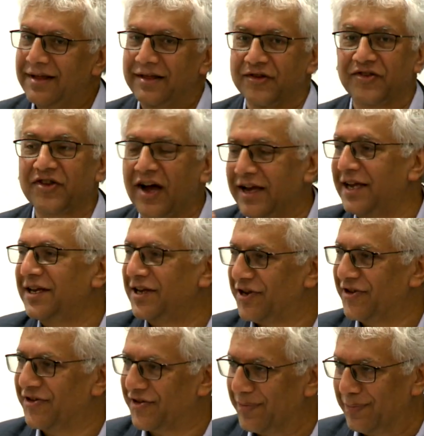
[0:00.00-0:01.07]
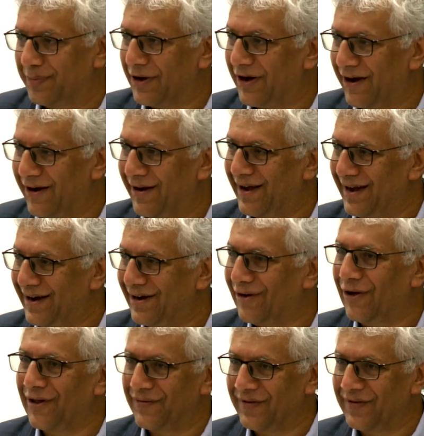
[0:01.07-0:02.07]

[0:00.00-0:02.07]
the scientism behind all